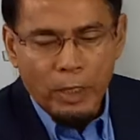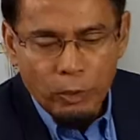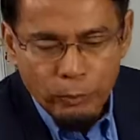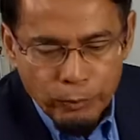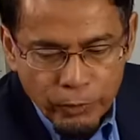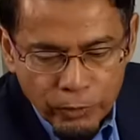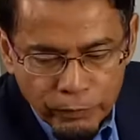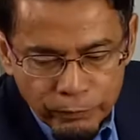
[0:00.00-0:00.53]
in our
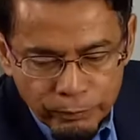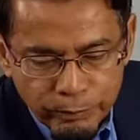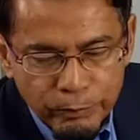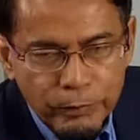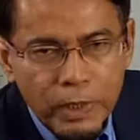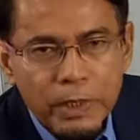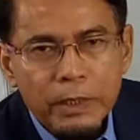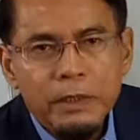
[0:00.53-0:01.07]
book,
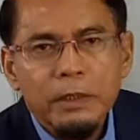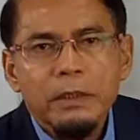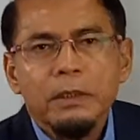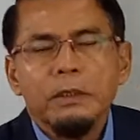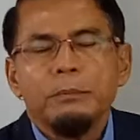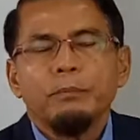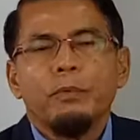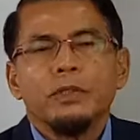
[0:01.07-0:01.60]

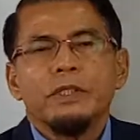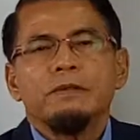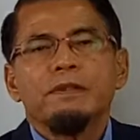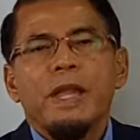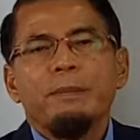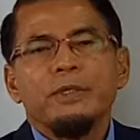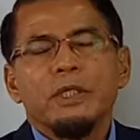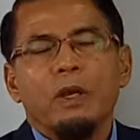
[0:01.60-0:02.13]
Positive
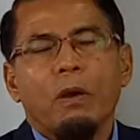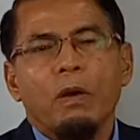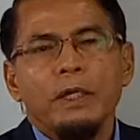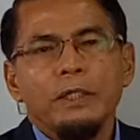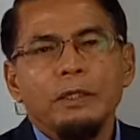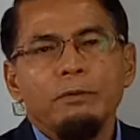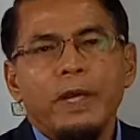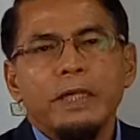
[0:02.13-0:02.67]
Islamic
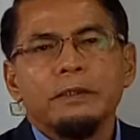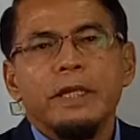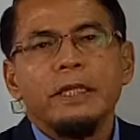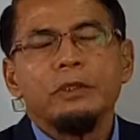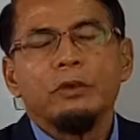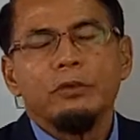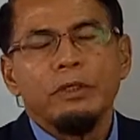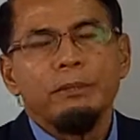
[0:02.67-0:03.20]
Psychology, we are
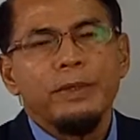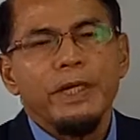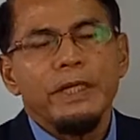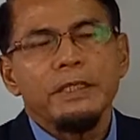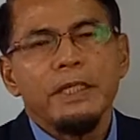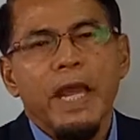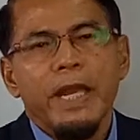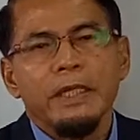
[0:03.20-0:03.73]
trying to bring
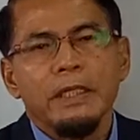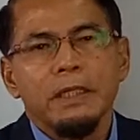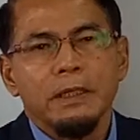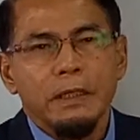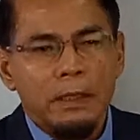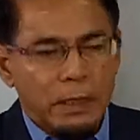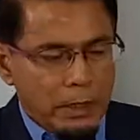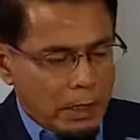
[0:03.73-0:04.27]
this
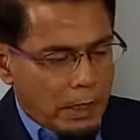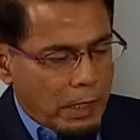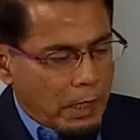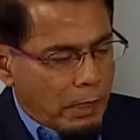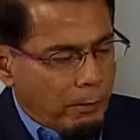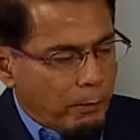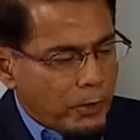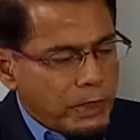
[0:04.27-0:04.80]
idea.
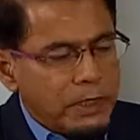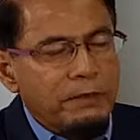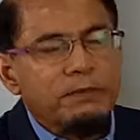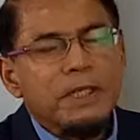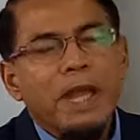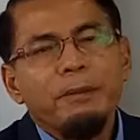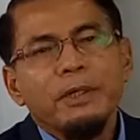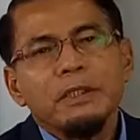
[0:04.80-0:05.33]
Positive
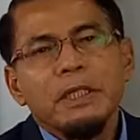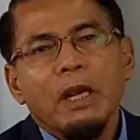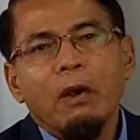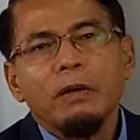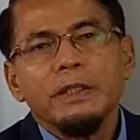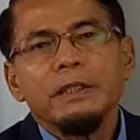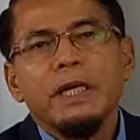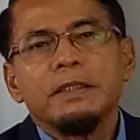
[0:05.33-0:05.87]
Islamic
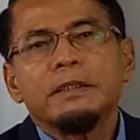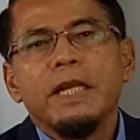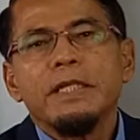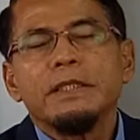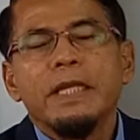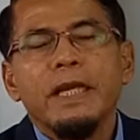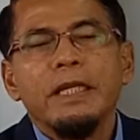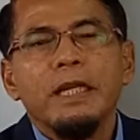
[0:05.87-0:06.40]
Psychology, a
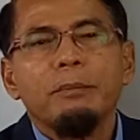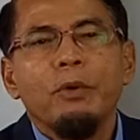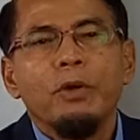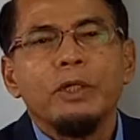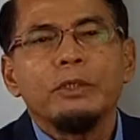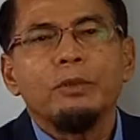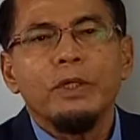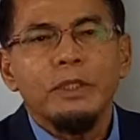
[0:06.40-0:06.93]
transcendent
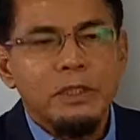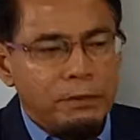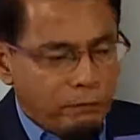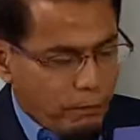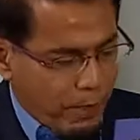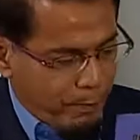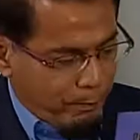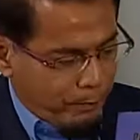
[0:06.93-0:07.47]
model to achieve
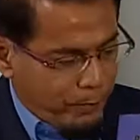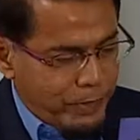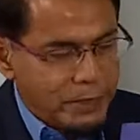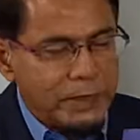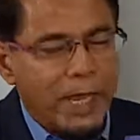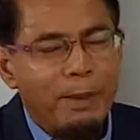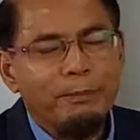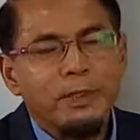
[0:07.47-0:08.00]
what?
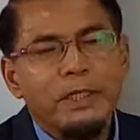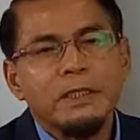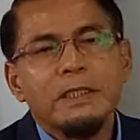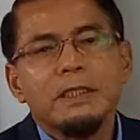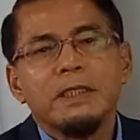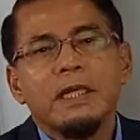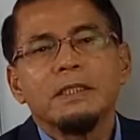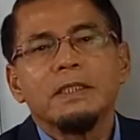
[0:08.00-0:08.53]
Peace, happiness,
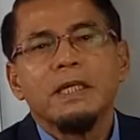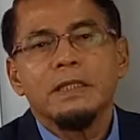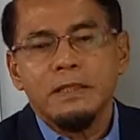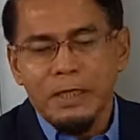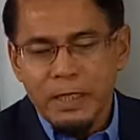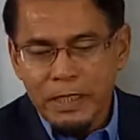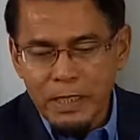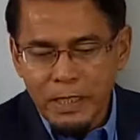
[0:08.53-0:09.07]
and
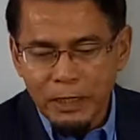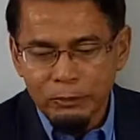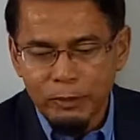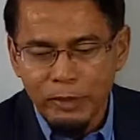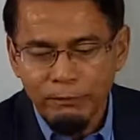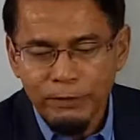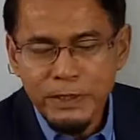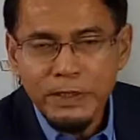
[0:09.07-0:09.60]
success in the
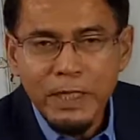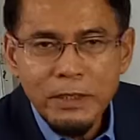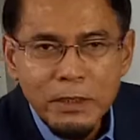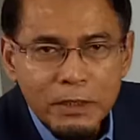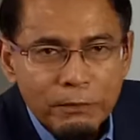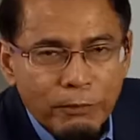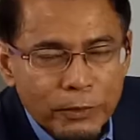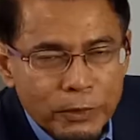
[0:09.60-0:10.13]
21st
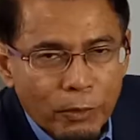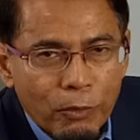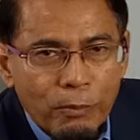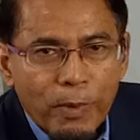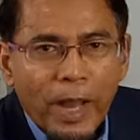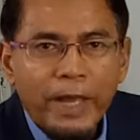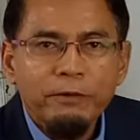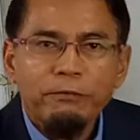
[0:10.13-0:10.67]
century for the
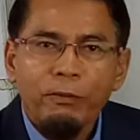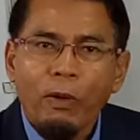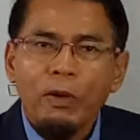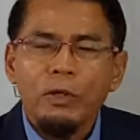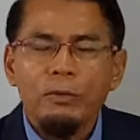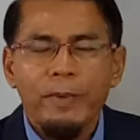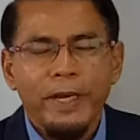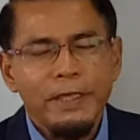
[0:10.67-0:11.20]
Ummah and for
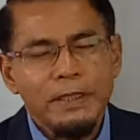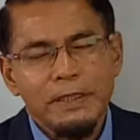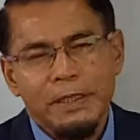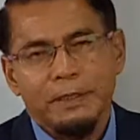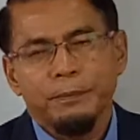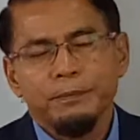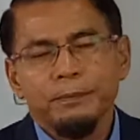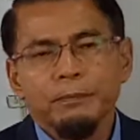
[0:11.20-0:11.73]
all
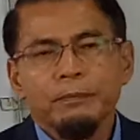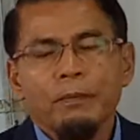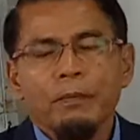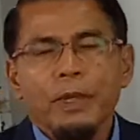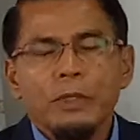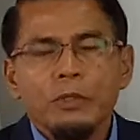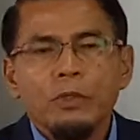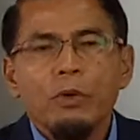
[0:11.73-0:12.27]
humanity.
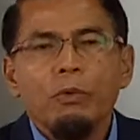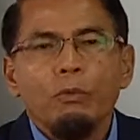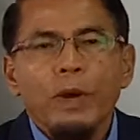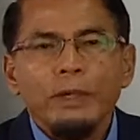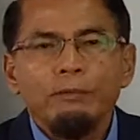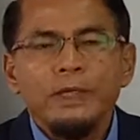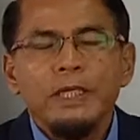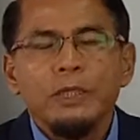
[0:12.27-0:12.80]
So
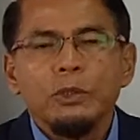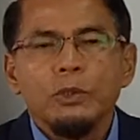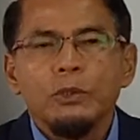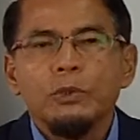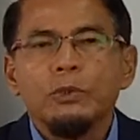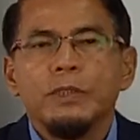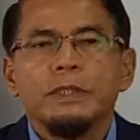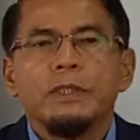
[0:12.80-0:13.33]
what we need to
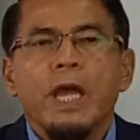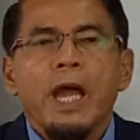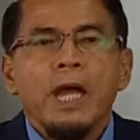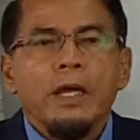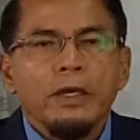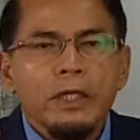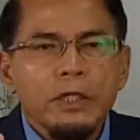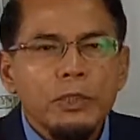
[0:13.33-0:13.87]
do is
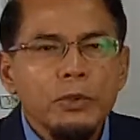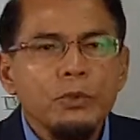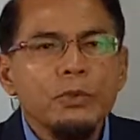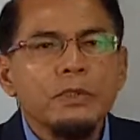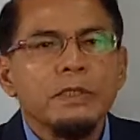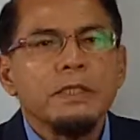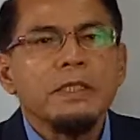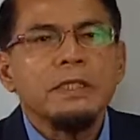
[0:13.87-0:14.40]

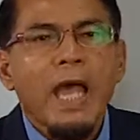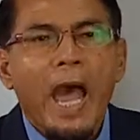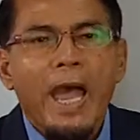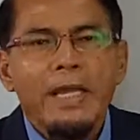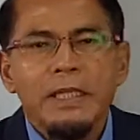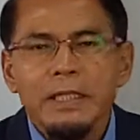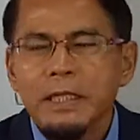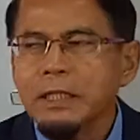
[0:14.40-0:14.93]
reduce this
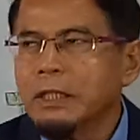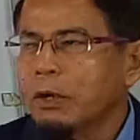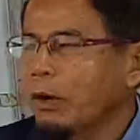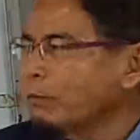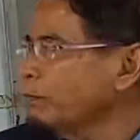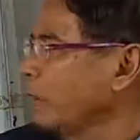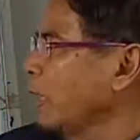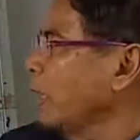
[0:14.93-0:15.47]
idea
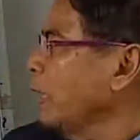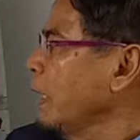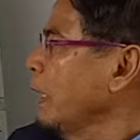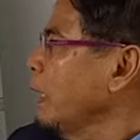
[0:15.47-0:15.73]
of